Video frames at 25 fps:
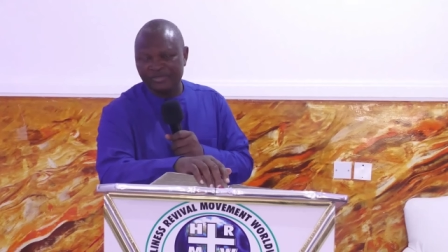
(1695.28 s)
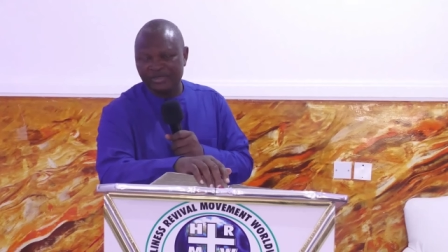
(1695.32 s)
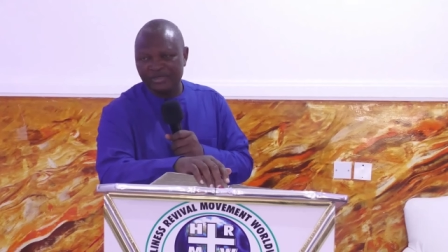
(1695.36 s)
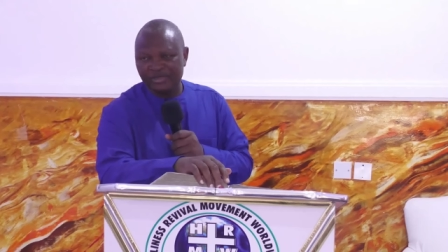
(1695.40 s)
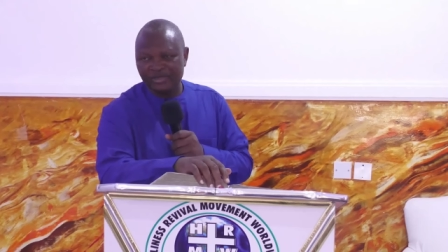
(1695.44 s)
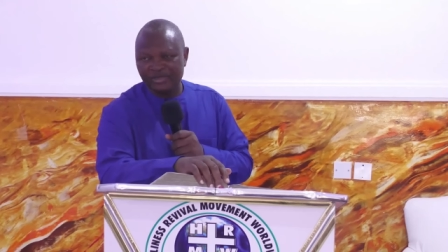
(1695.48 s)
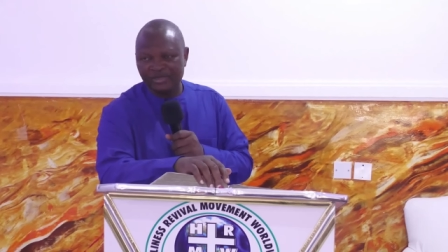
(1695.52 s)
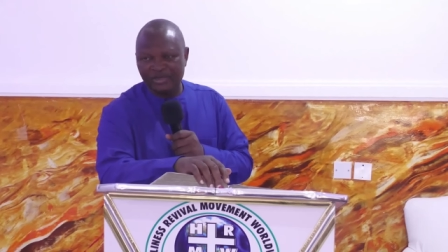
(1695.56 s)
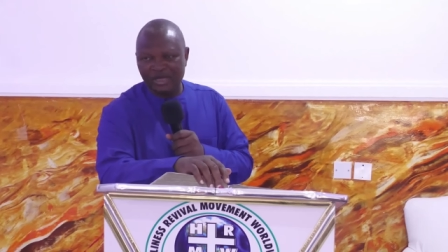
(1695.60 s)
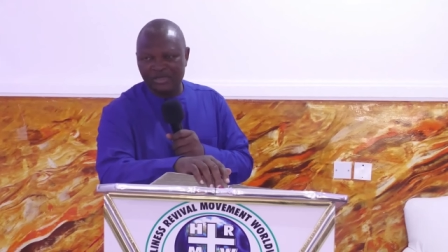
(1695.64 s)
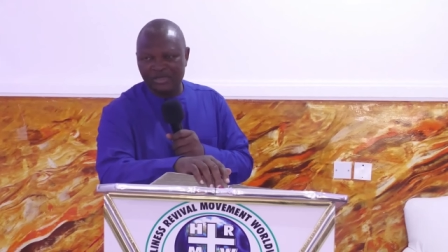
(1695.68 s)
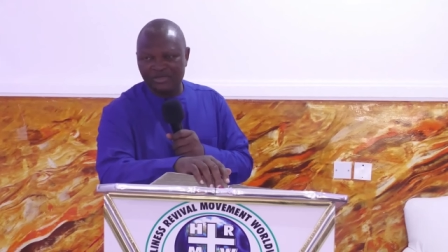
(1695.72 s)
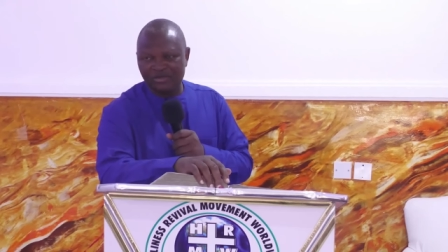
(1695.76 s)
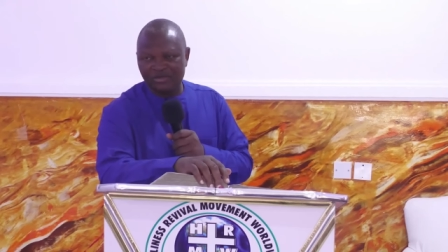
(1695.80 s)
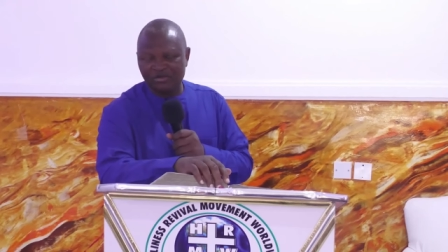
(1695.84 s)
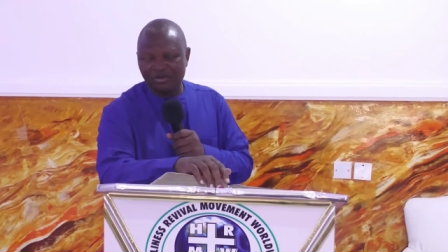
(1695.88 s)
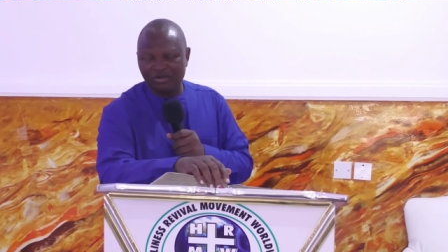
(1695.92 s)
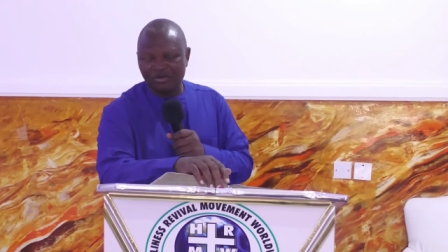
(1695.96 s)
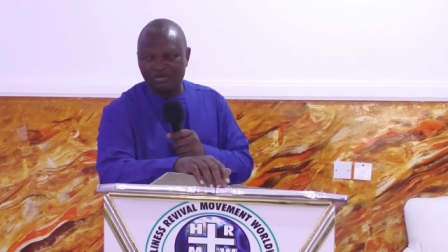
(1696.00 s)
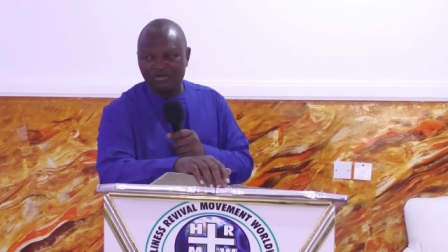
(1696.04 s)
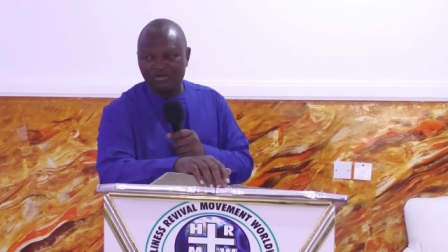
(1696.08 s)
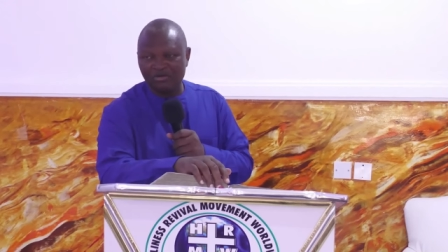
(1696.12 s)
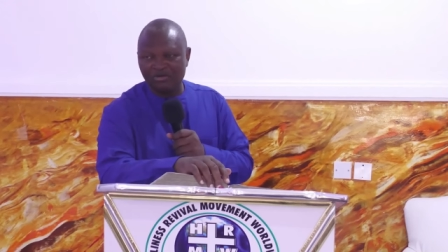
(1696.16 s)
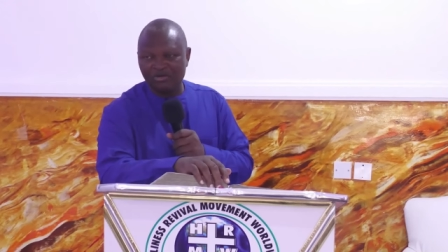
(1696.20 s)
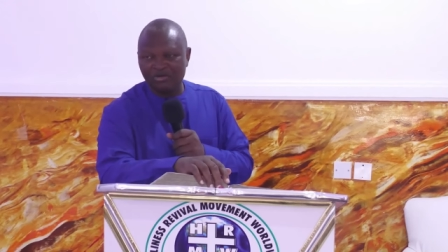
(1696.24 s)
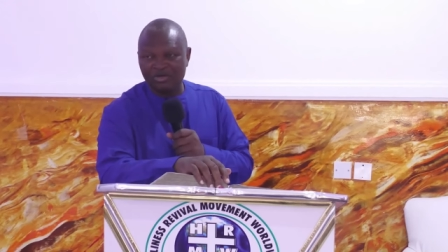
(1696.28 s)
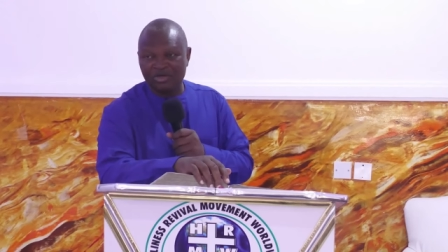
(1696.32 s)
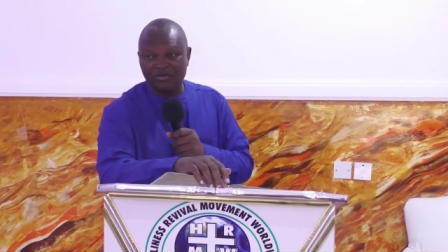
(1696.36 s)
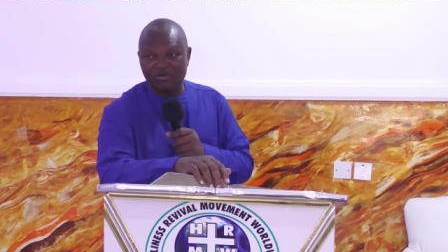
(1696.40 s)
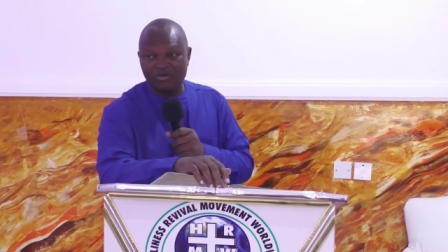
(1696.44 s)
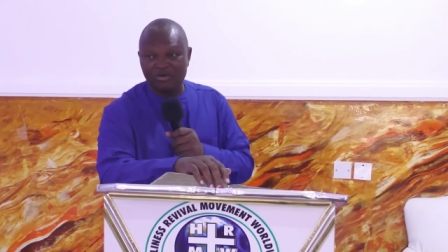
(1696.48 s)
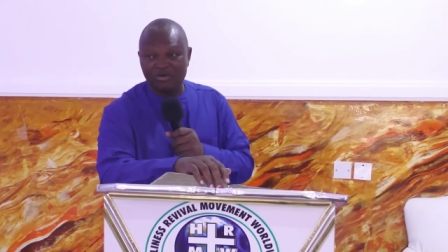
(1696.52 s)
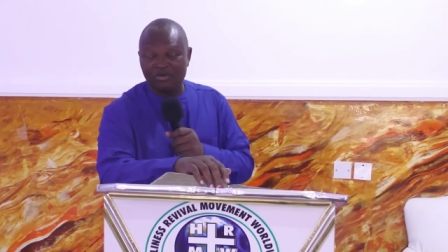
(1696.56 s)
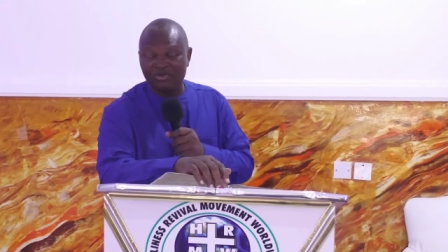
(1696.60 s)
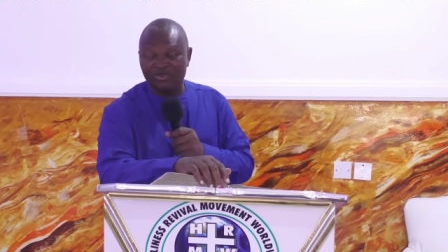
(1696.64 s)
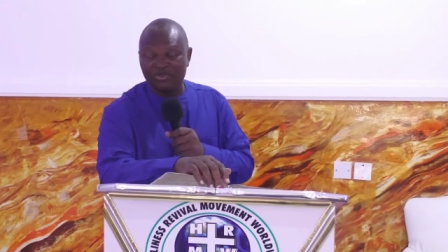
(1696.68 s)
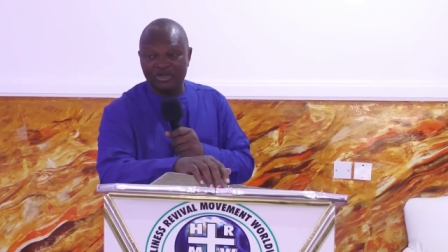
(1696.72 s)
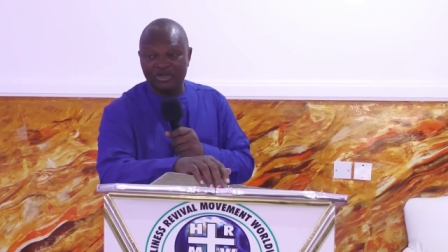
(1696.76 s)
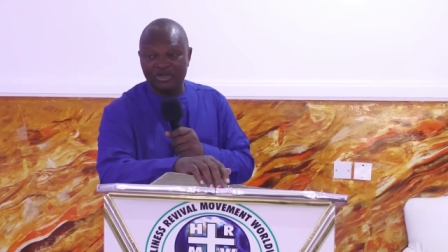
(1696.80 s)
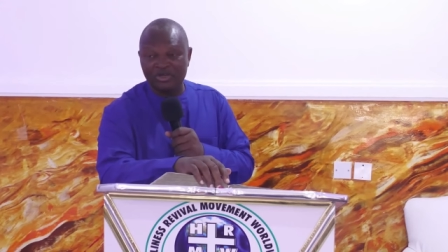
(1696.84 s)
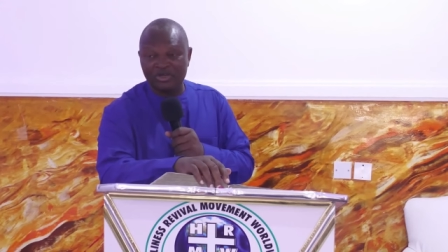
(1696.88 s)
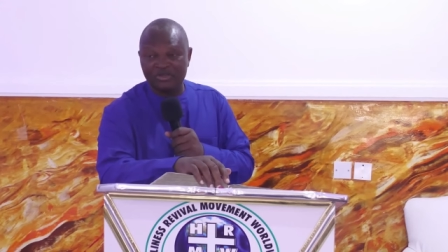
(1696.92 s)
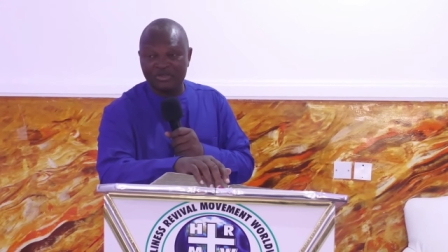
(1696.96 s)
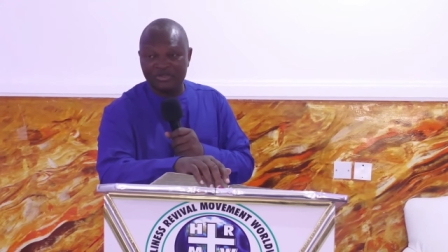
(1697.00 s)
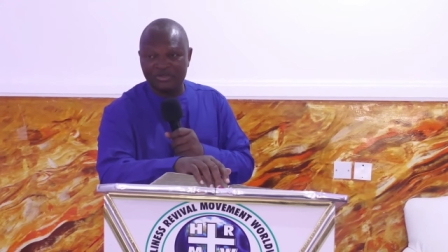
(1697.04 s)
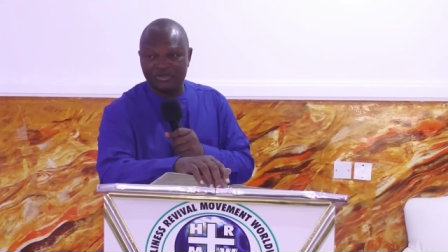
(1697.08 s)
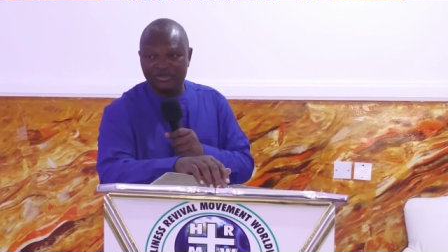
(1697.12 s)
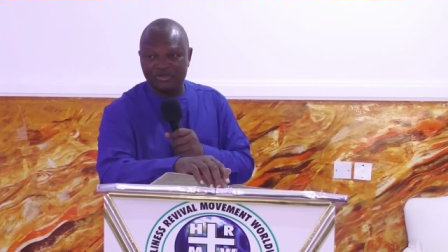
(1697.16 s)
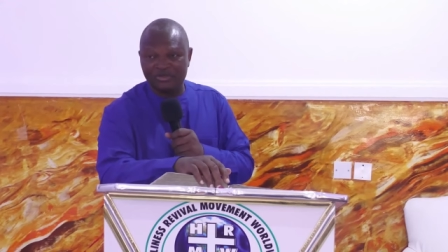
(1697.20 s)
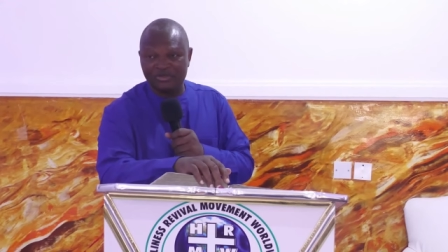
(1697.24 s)
Does not God reward
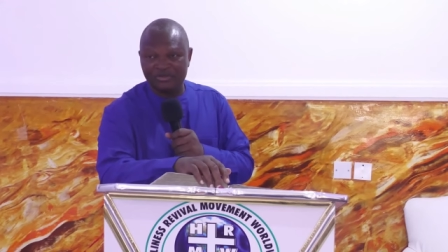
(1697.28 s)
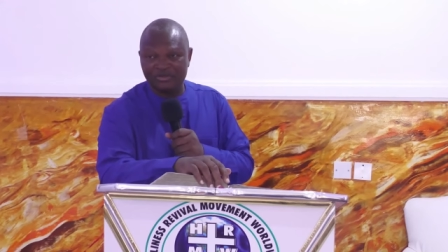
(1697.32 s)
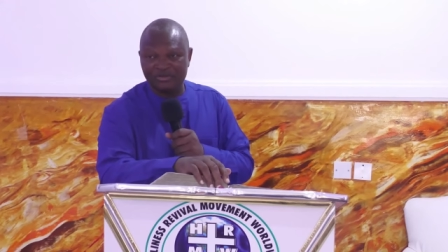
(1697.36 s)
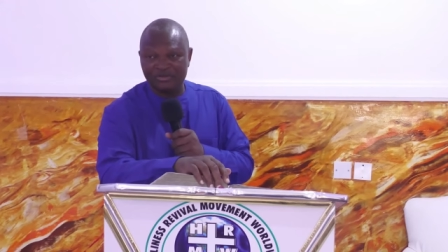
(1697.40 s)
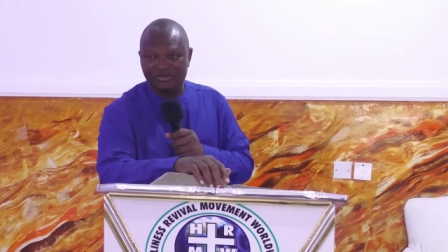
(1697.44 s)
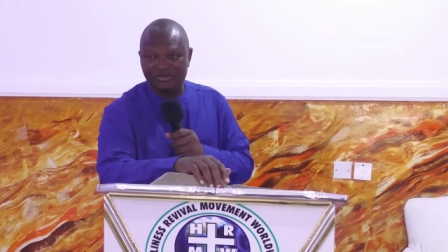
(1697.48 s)
justice?